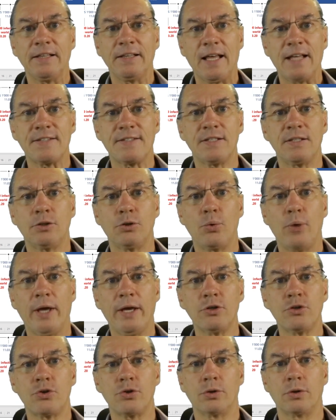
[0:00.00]
In that
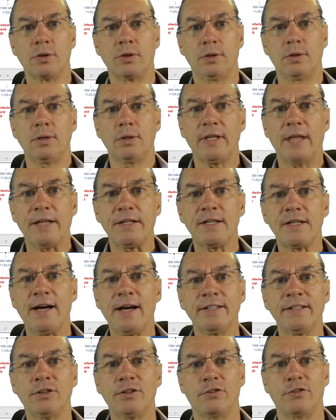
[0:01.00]
situation, that
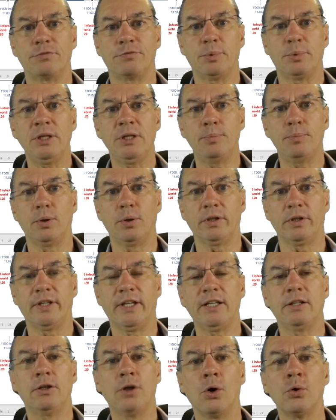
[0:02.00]
kind of people,
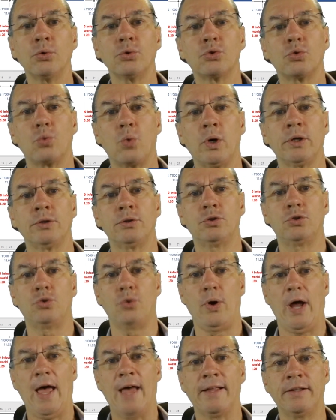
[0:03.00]
they don't
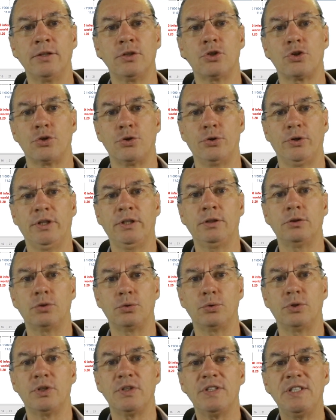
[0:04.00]
want to enter
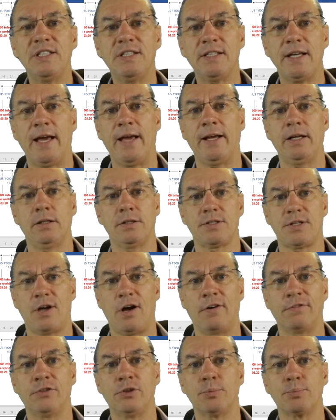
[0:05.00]
into the details
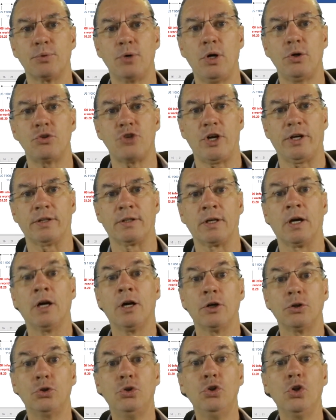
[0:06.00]
of the project,
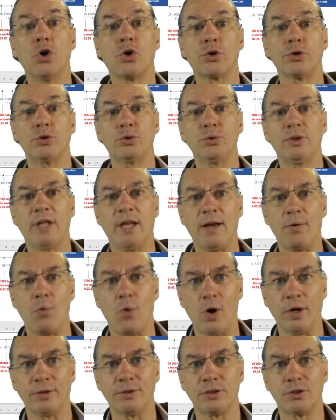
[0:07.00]
nor do they
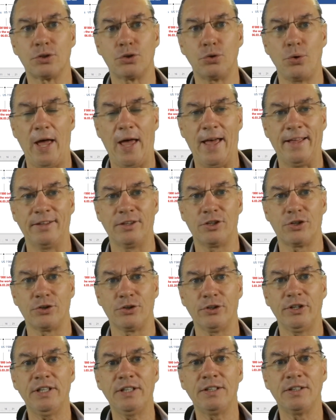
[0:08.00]
want to
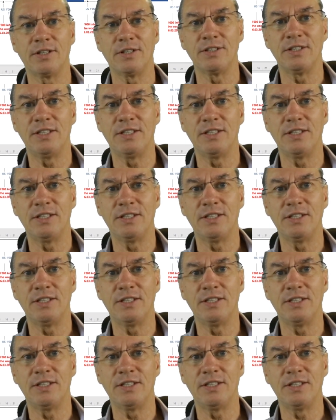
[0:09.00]
enter in